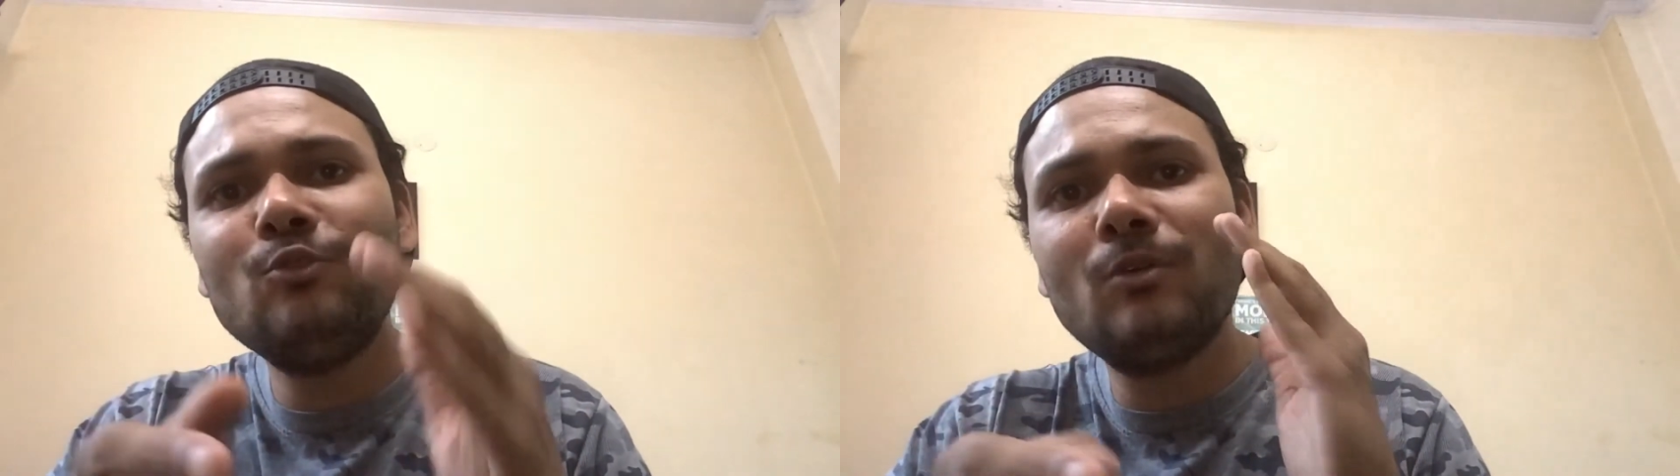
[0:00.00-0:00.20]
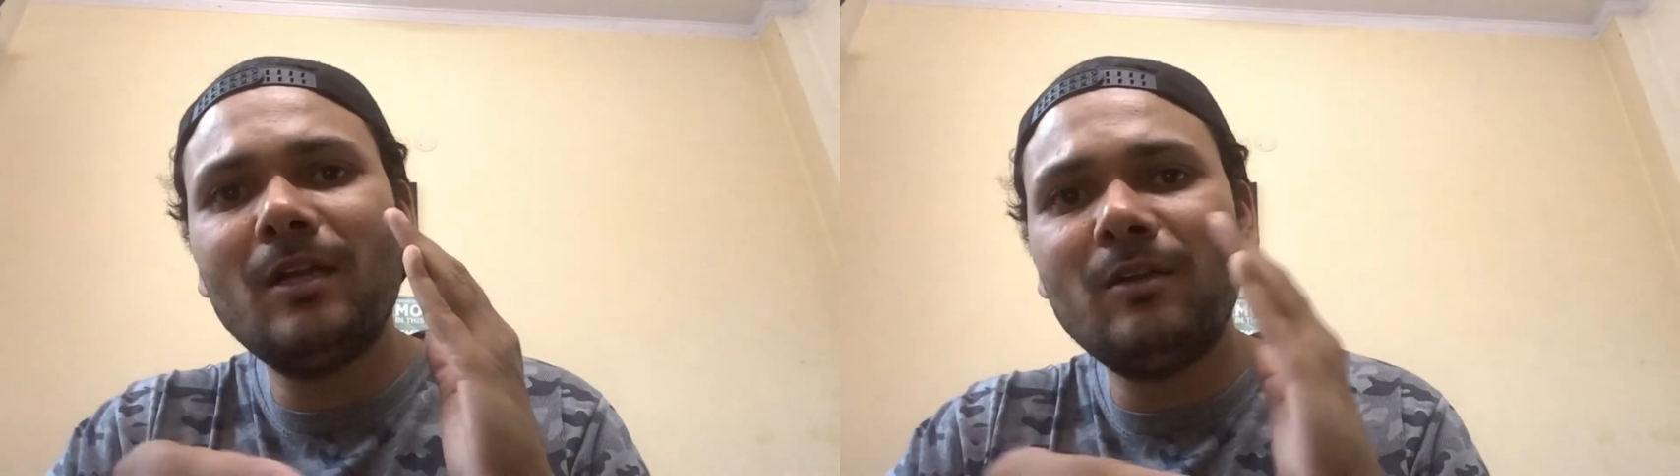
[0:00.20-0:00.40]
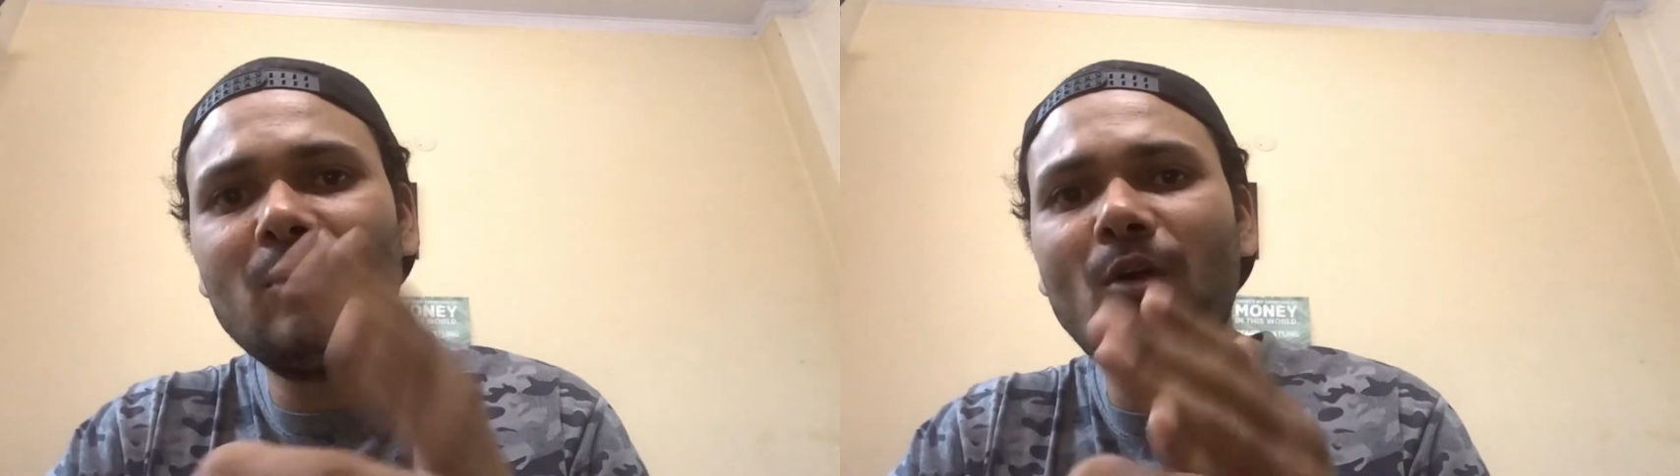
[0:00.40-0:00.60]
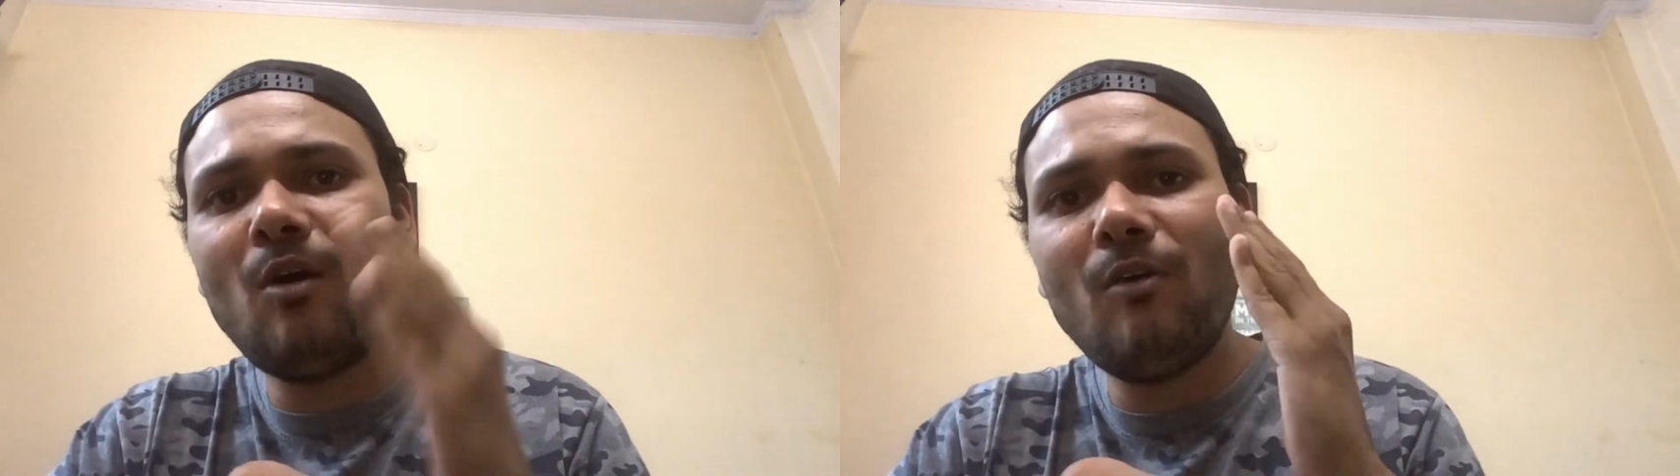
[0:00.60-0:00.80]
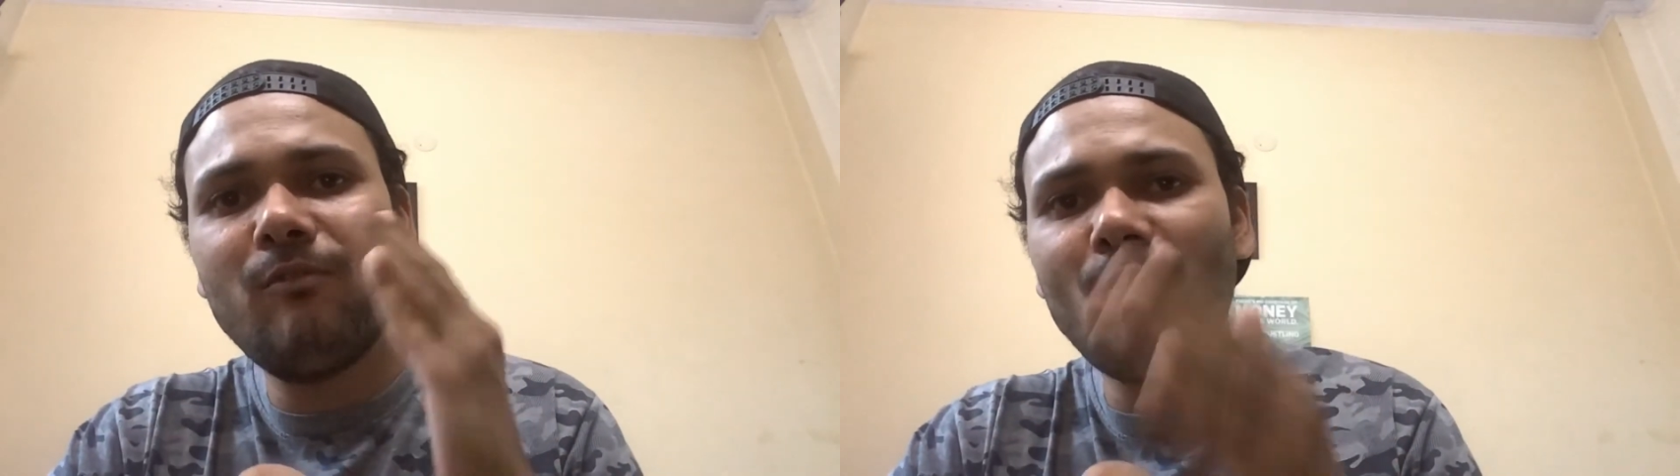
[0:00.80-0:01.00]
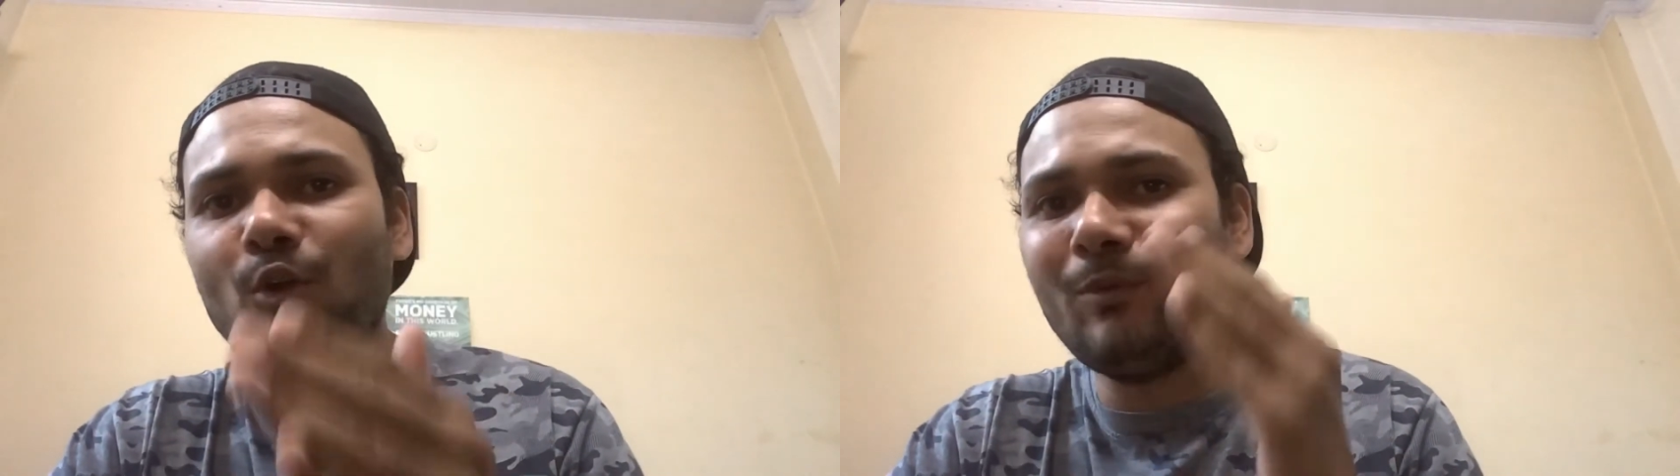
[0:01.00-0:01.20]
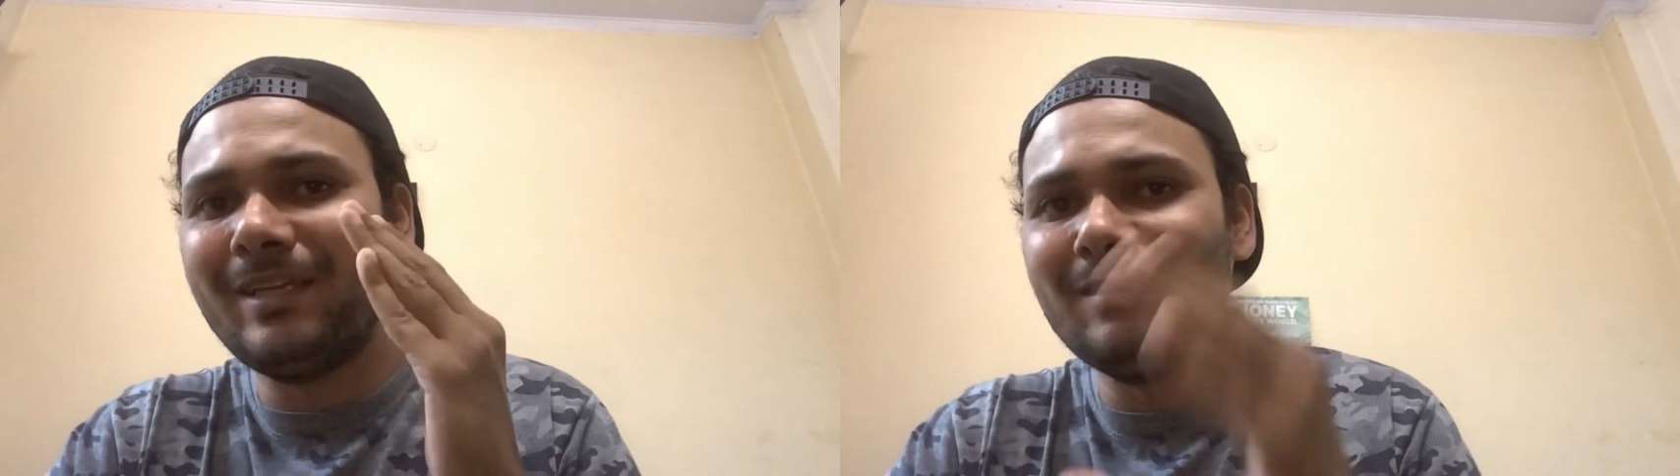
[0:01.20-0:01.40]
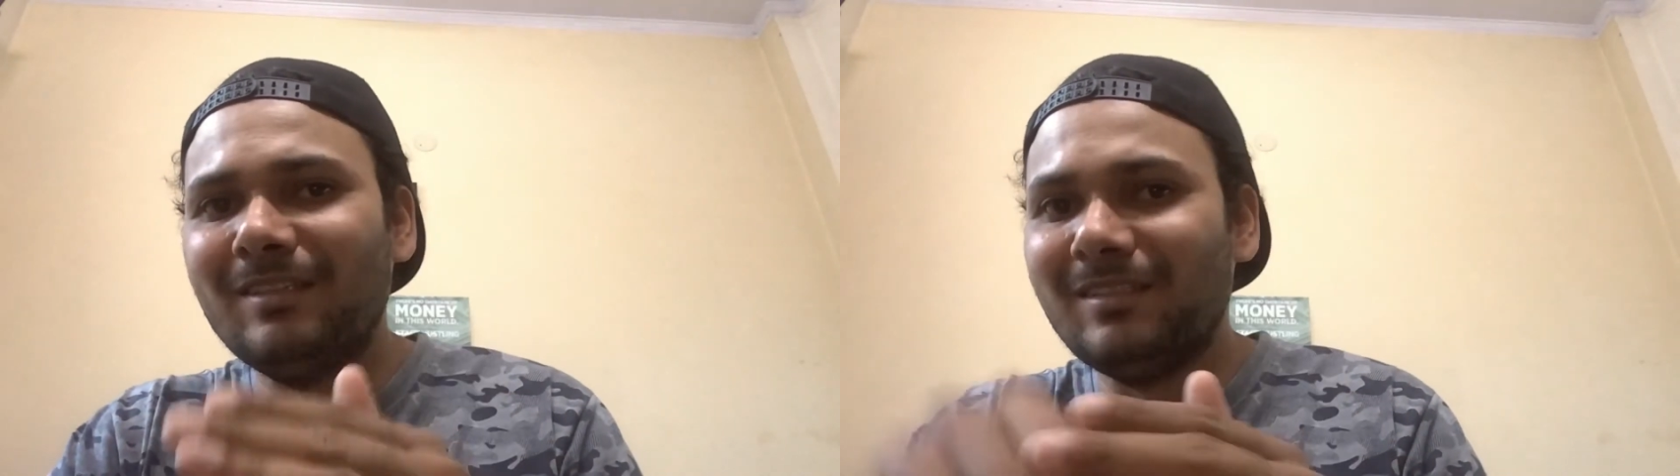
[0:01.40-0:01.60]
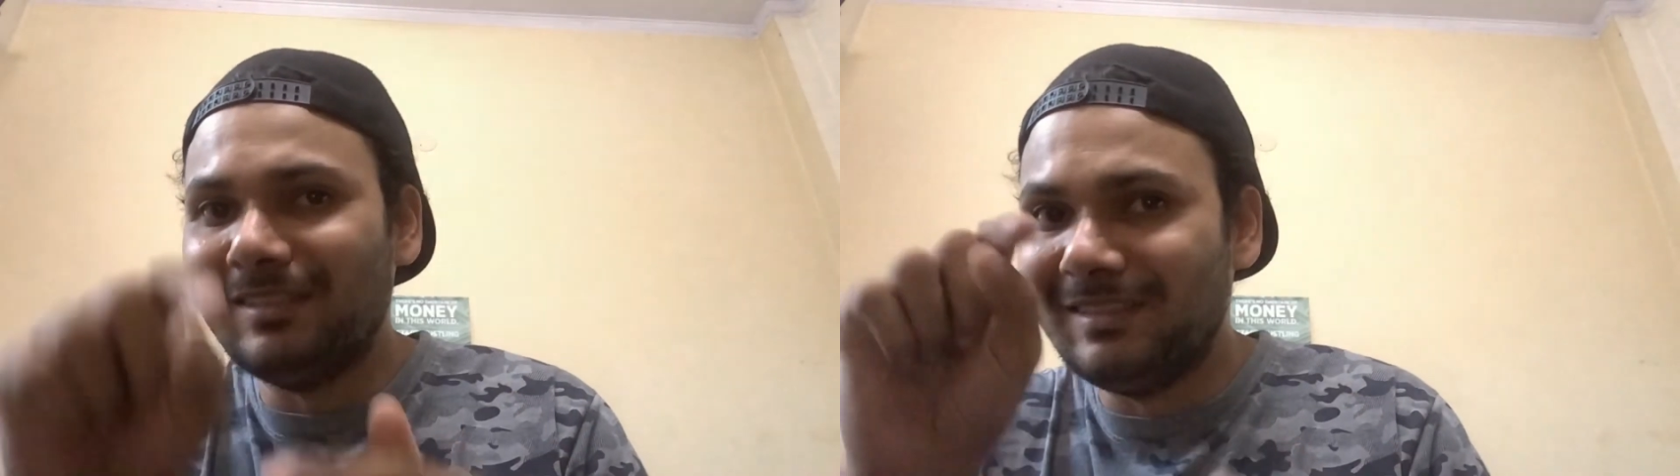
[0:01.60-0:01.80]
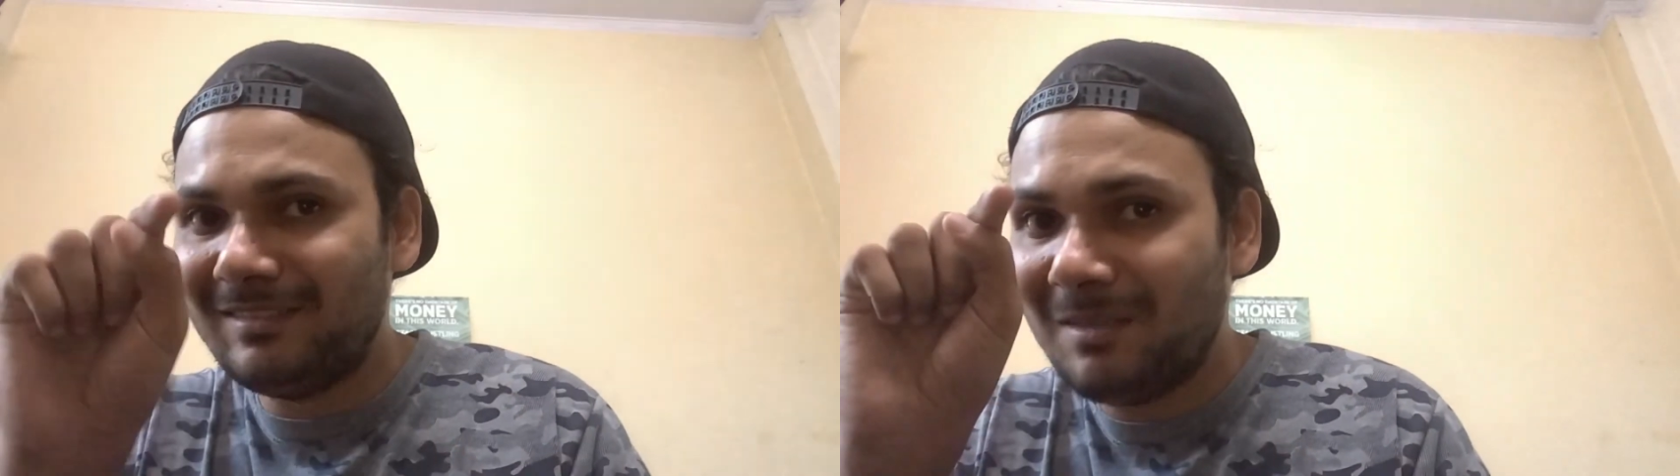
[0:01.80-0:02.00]
You can draw following
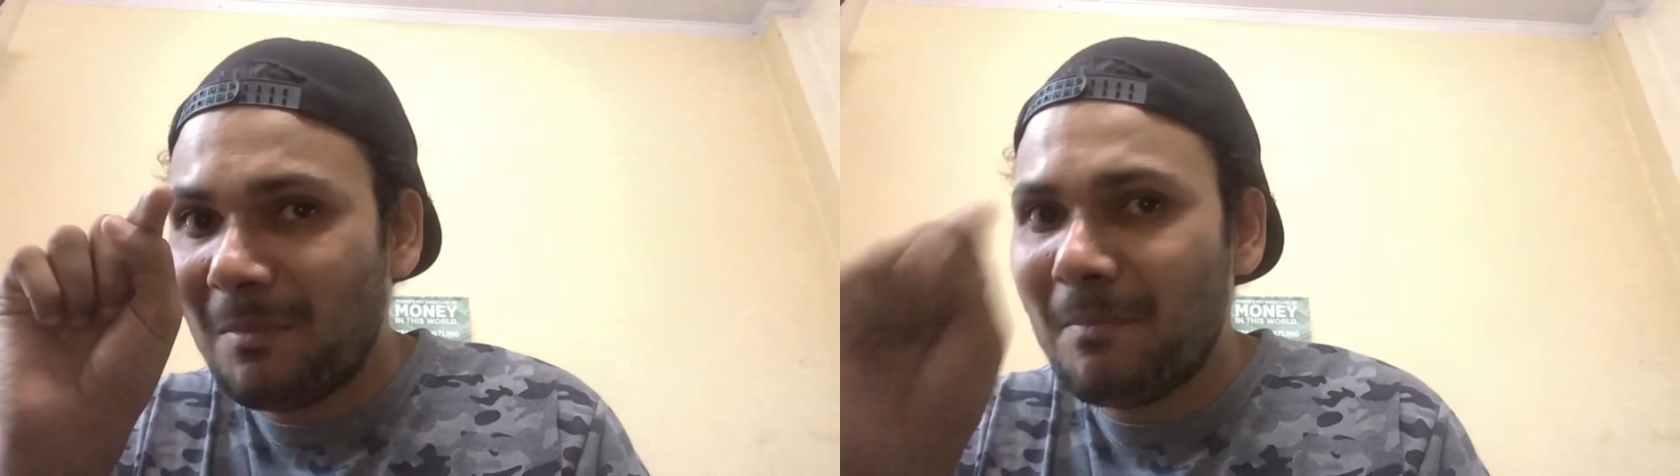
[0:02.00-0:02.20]
these